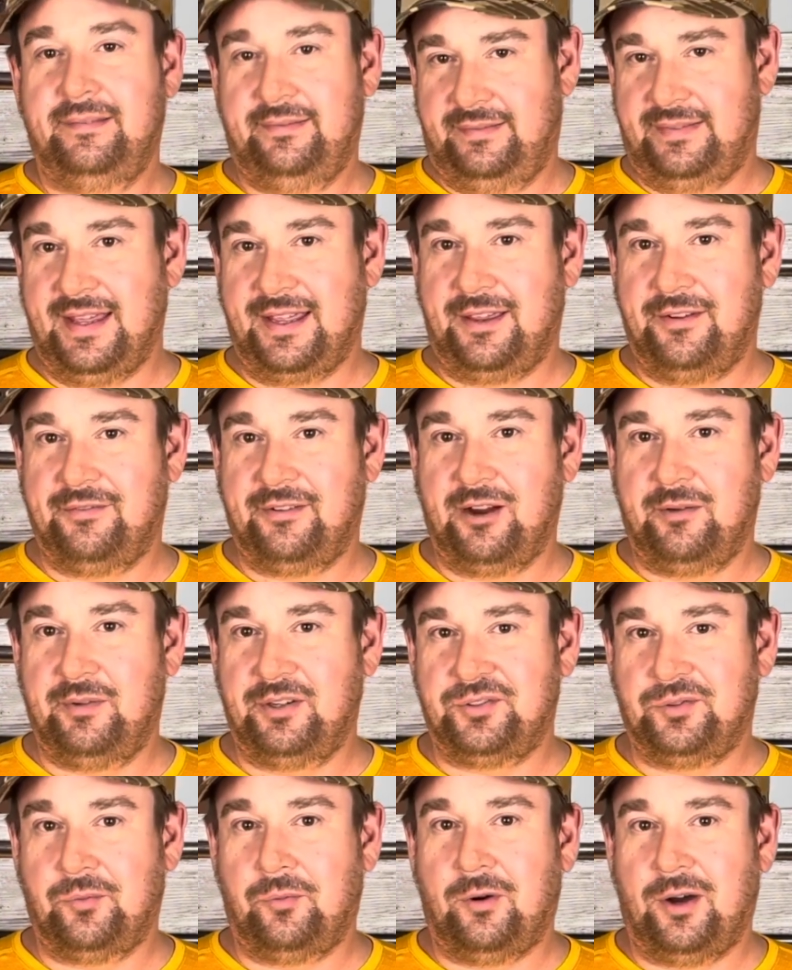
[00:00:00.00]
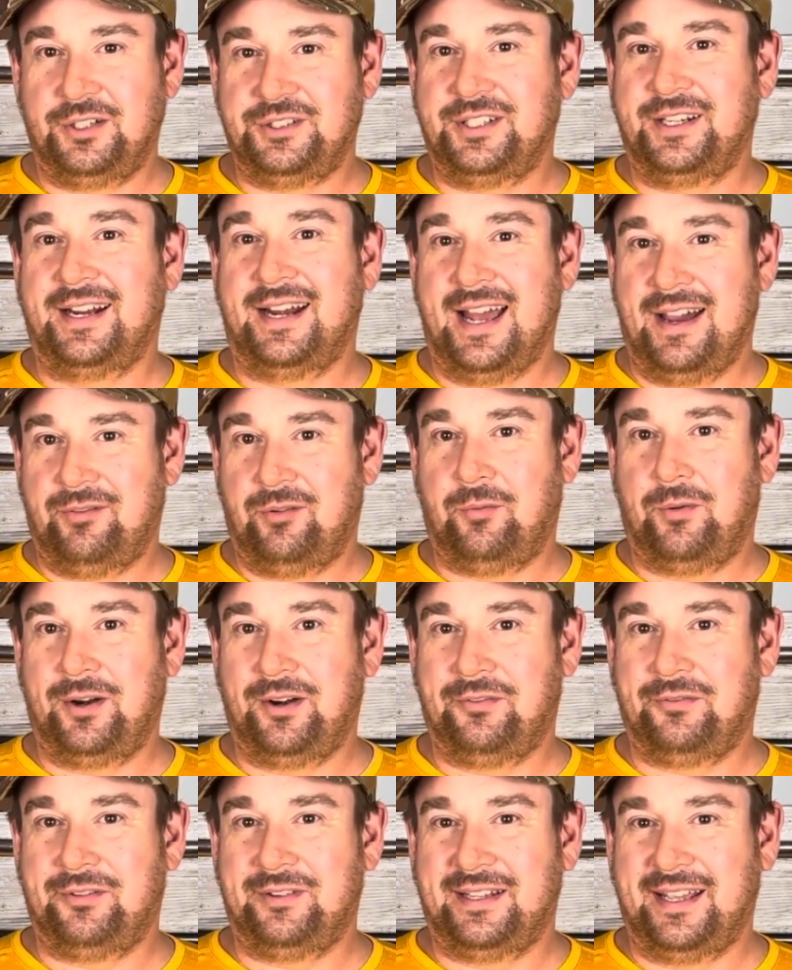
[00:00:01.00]
Thank you very much for watching, and have a
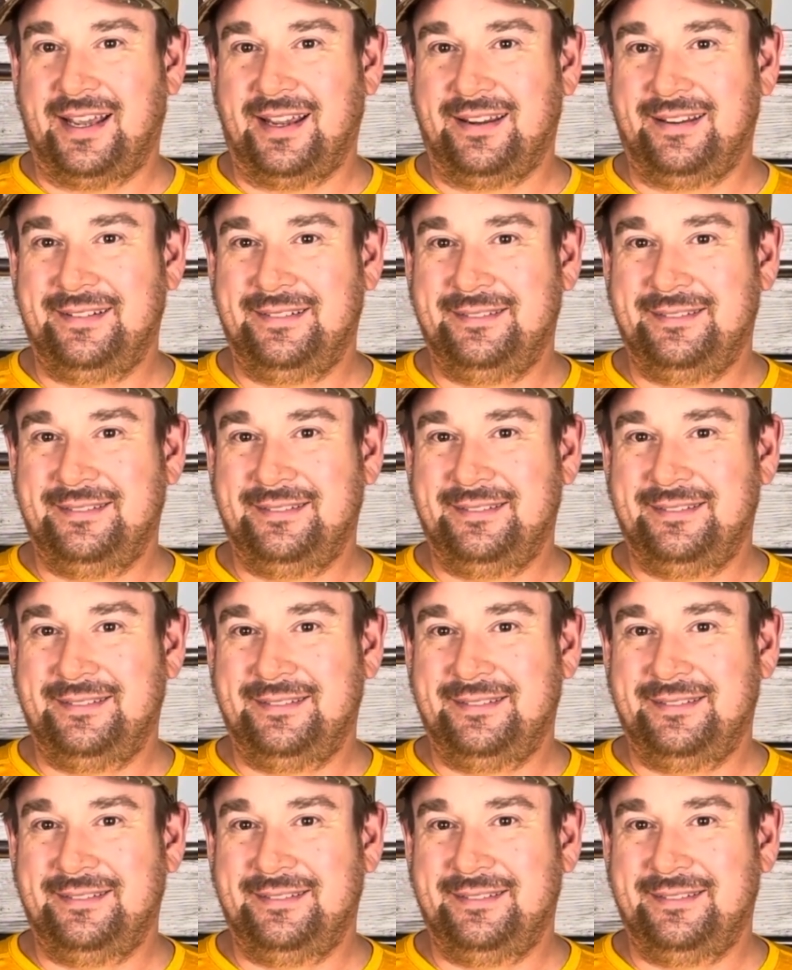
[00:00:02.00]
wonderful day.